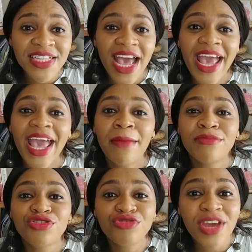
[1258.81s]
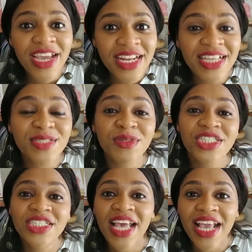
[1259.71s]
I am trying as much
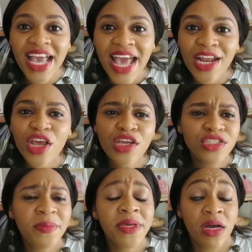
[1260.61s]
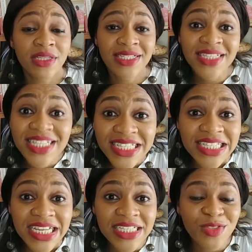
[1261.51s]
as I can to be
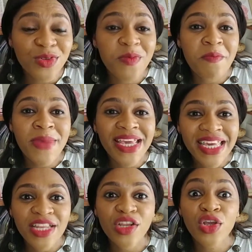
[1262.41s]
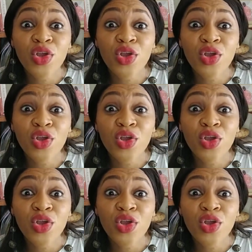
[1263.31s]
consistent with making